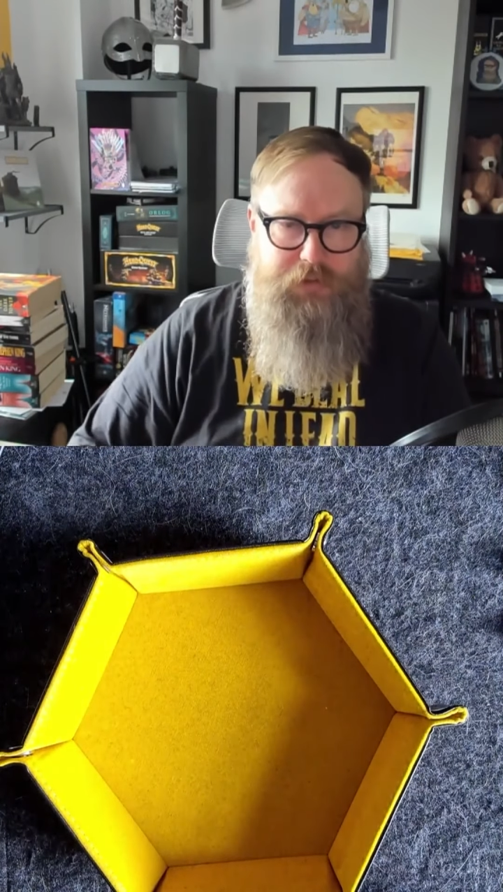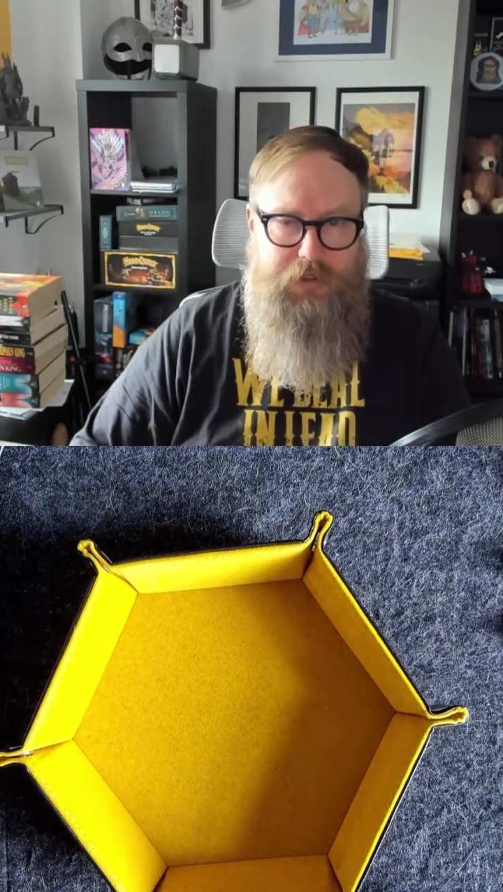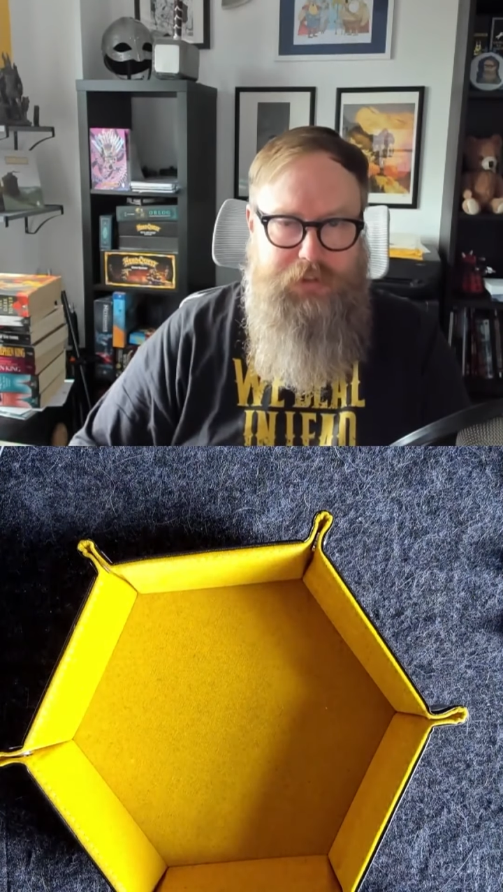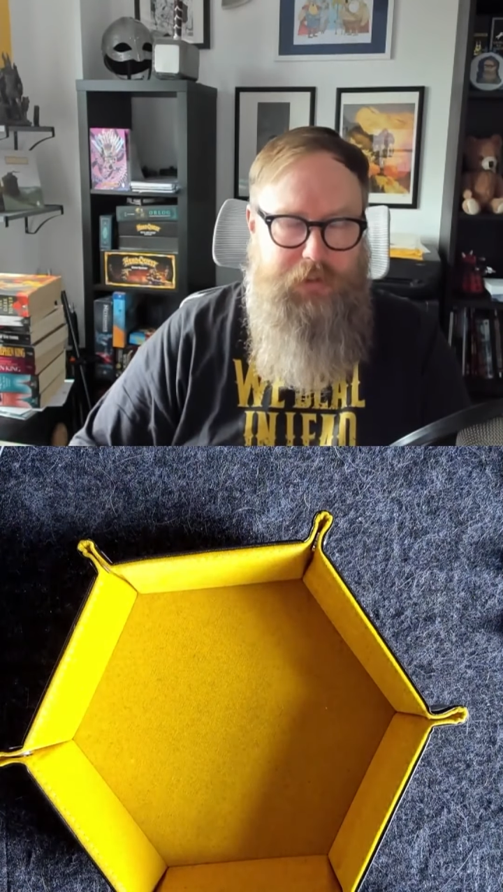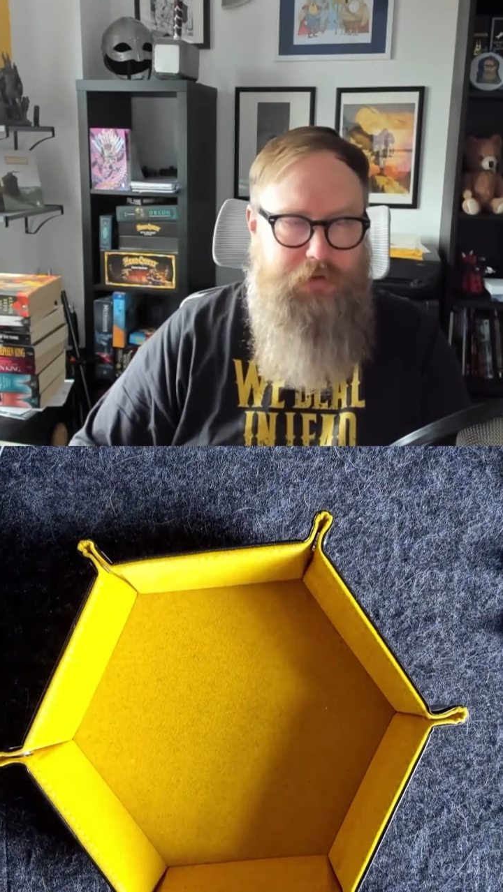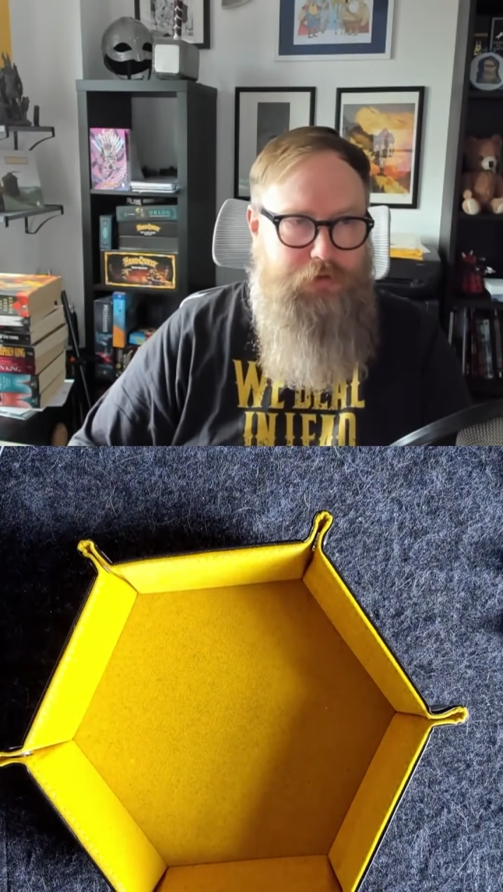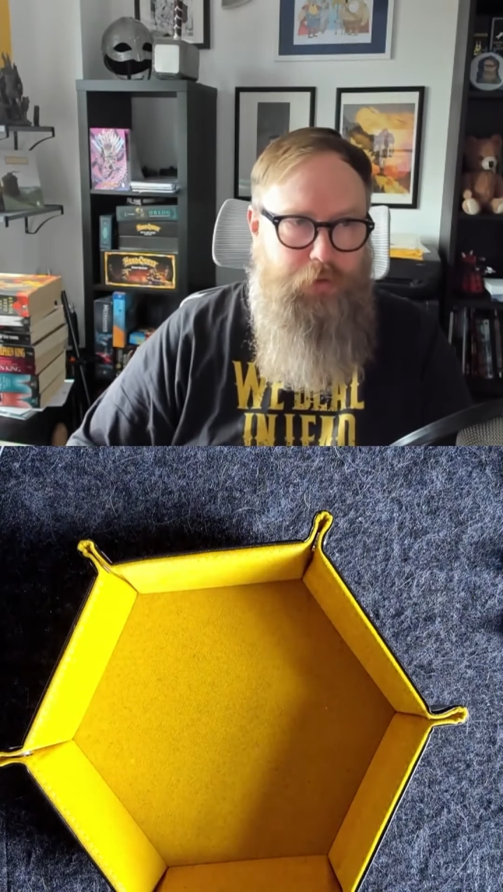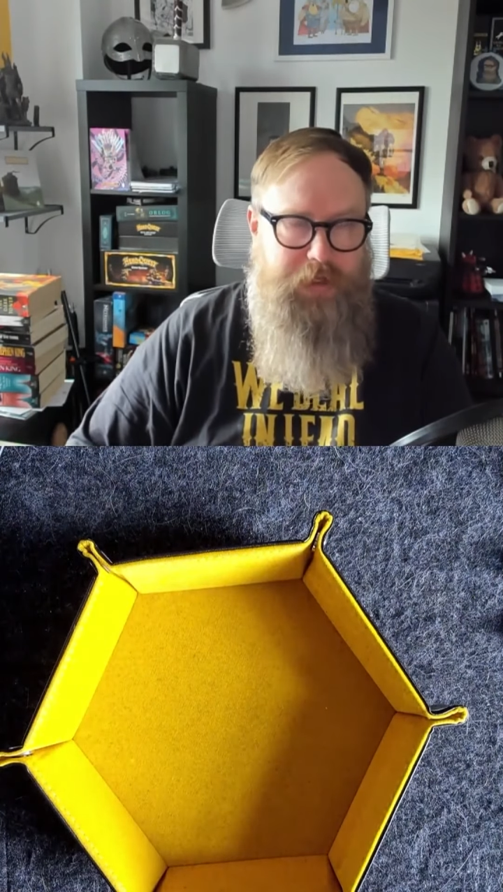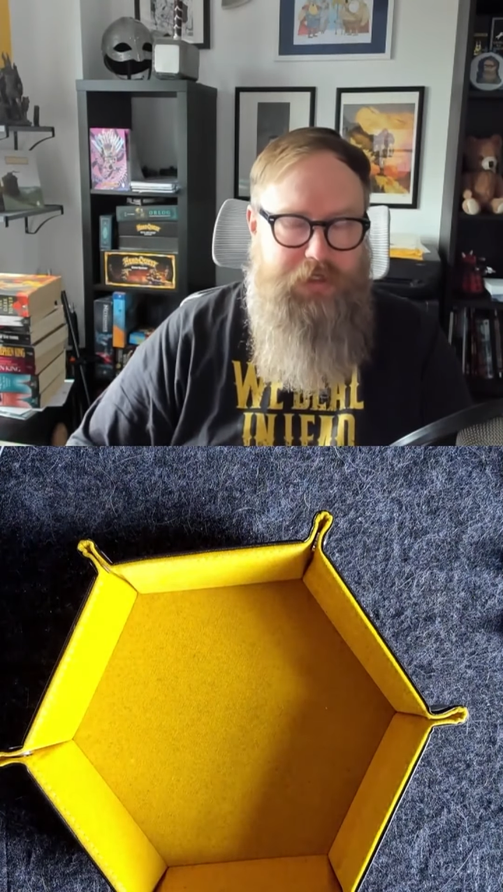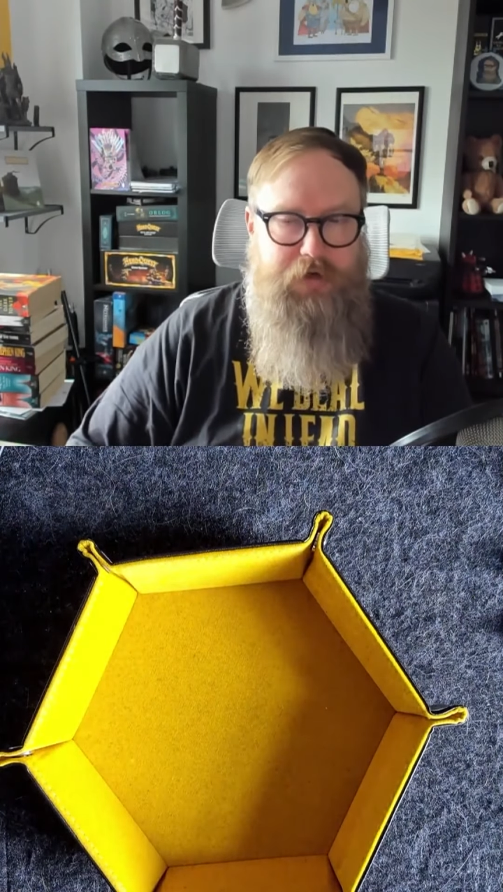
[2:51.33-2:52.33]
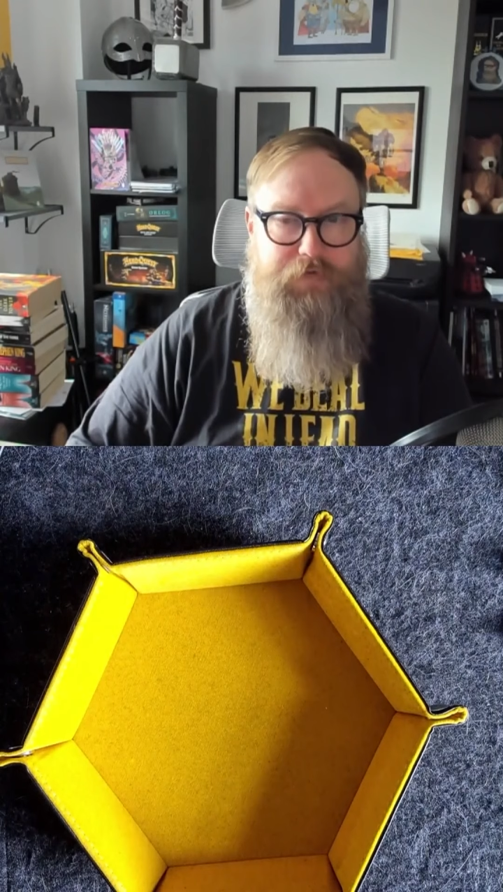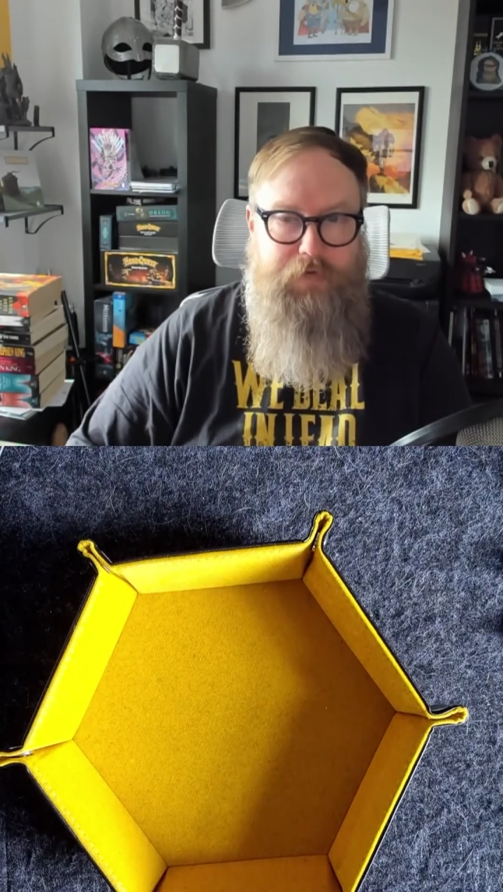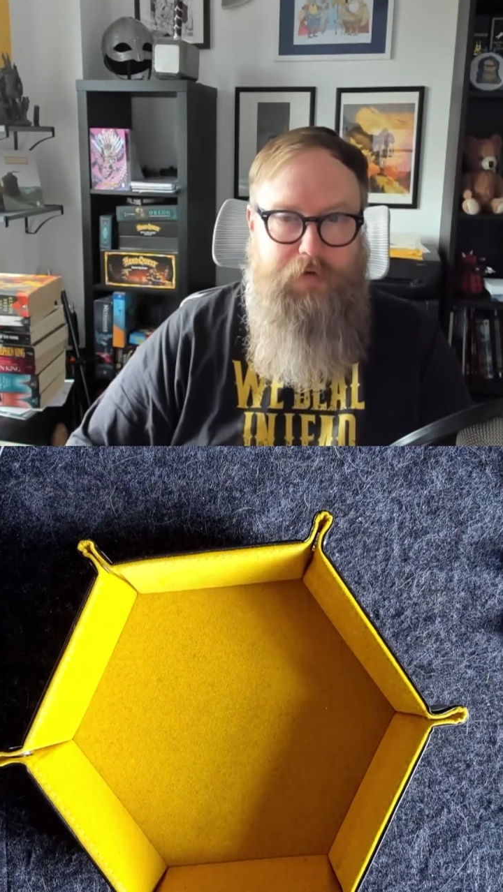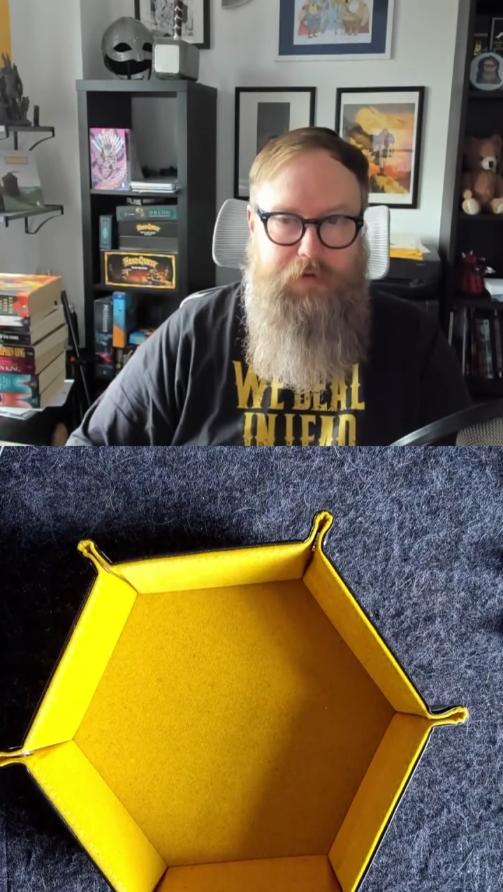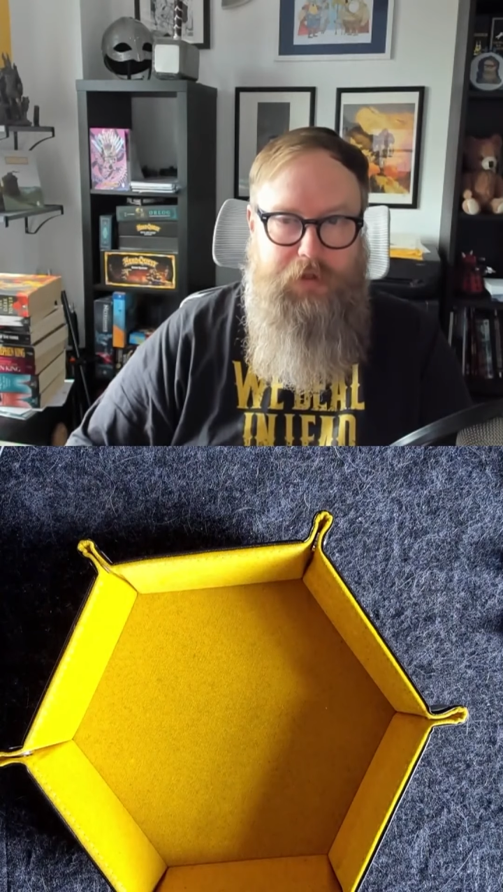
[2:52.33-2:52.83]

gunslingers are a bit tougher